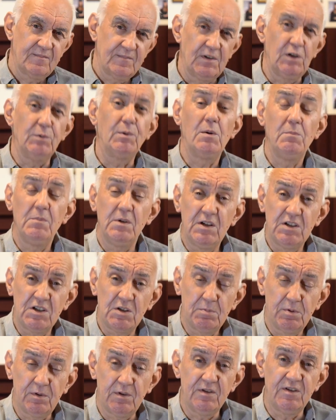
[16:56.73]
You won't be
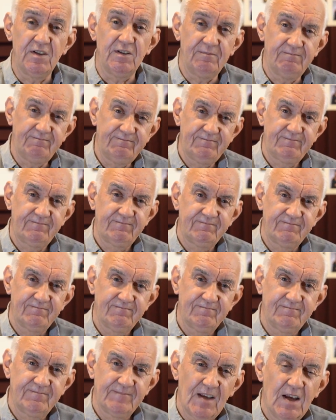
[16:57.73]
disappointed.
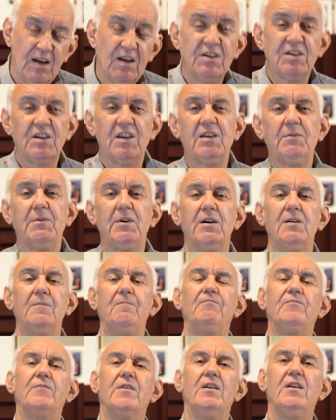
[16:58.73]
So there we are.
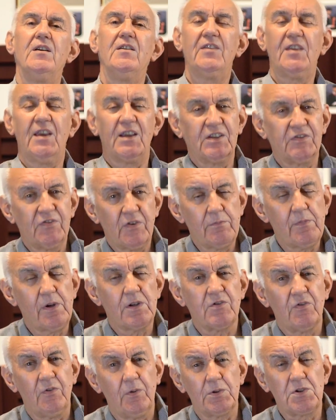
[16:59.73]
Thanks very
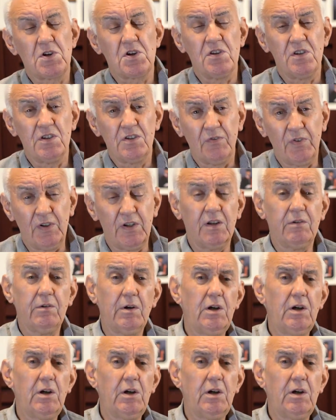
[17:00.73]
much for watching this video.